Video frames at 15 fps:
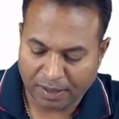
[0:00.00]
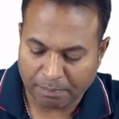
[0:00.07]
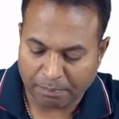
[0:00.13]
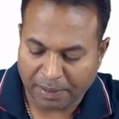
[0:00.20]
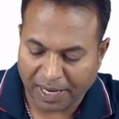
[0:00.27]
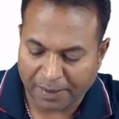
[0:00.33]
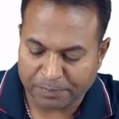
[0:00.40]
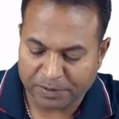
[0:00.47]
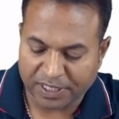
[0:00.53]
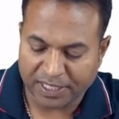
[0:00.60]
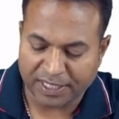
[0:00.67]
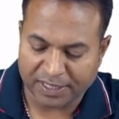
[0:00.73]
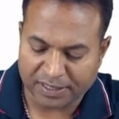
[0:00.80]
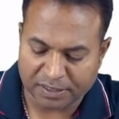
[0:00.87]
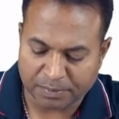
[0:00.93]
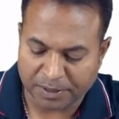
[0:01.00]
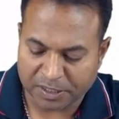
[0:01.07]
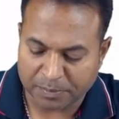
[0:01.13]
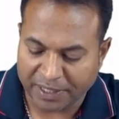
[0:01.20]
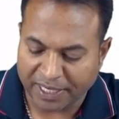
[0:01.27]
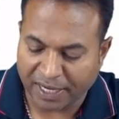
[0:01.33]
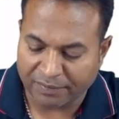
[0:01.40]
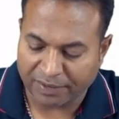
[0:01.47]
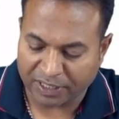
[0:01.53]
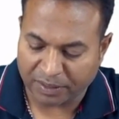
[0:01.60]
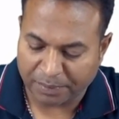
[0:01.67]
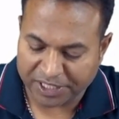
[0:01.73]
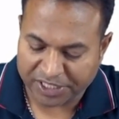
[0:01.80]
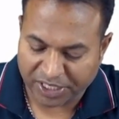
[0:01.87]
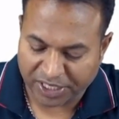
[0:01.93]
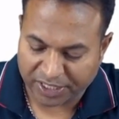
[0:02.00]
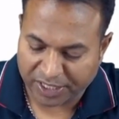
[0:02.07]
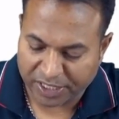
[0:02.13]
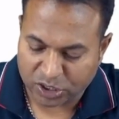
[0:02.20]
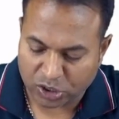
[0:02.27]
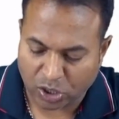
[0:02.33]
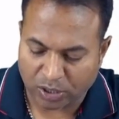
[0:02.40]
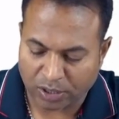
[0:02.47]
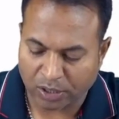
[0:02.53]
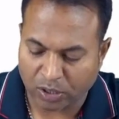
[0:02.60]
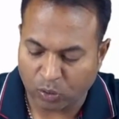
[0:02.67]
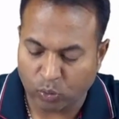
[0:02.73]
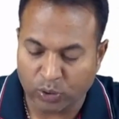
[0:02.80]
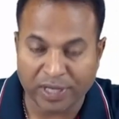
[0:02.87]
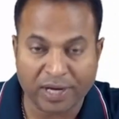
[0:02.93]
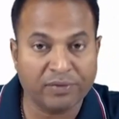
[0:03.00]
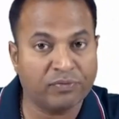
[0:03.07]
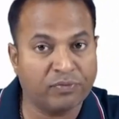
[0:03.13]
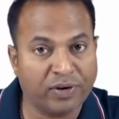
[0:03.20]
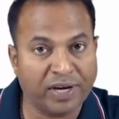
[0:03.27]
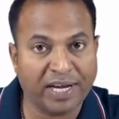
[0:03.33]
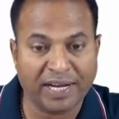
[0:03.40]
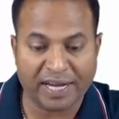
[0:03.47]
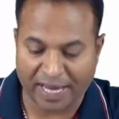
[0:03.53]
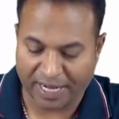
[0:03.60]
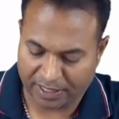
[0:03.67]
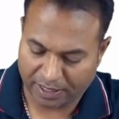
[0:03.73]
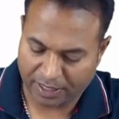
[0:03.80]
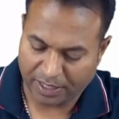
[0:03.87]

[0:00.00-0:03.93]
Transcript: Biopsy test must be done when the patient is on gluten-free diet.